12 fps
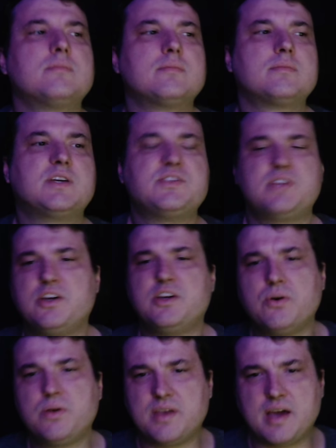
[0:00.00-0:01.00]
Because they go
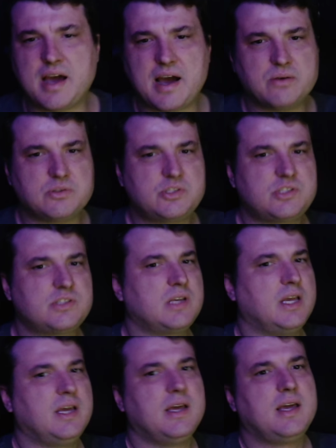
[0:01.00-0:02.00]
to the house
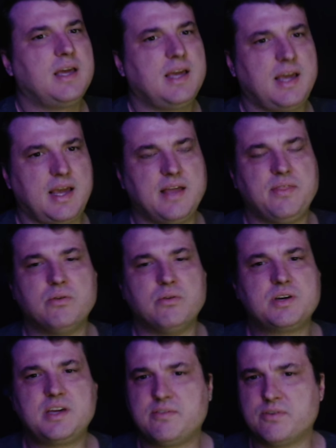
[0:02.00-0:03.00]
and they're
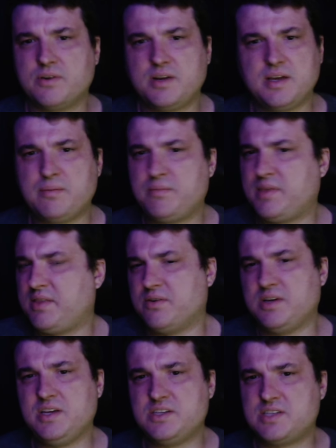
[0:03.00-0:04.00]
looking for him,
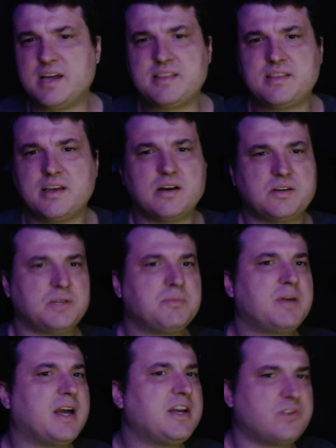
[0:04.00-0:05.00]
he's not there. Some
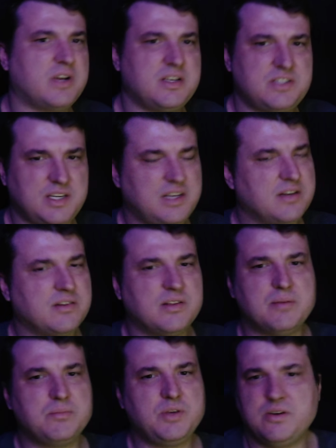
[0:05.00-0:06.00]
guy tries to kill
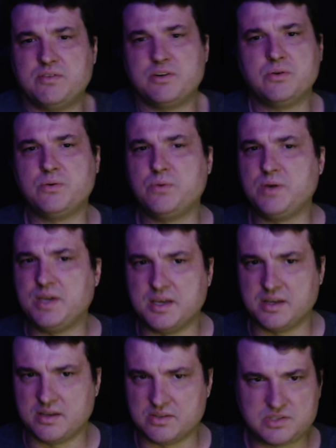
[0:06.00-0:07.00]
him. You don't even know who he
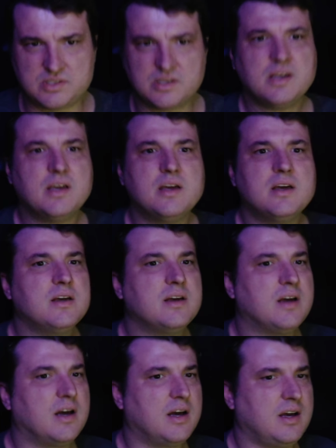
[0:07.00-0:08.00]
is.
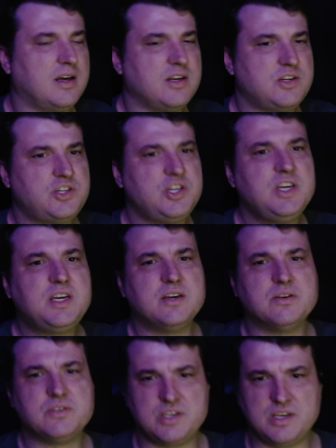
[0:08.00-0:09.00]
She
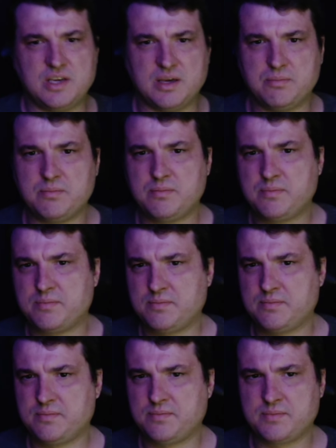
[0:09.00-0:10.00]
kills him.
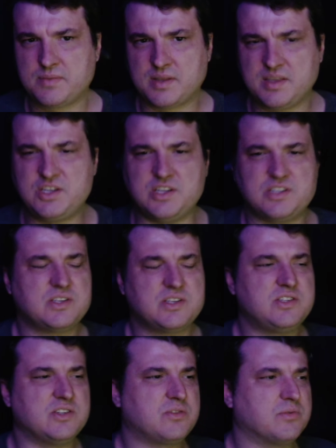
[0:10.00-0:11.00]
I think she slits
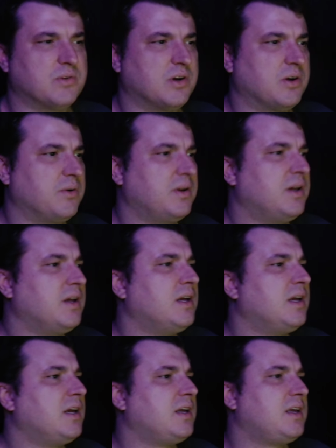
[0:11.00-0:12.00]
his throat.
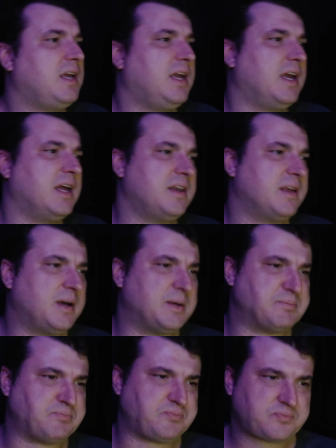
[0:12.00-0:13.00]
And then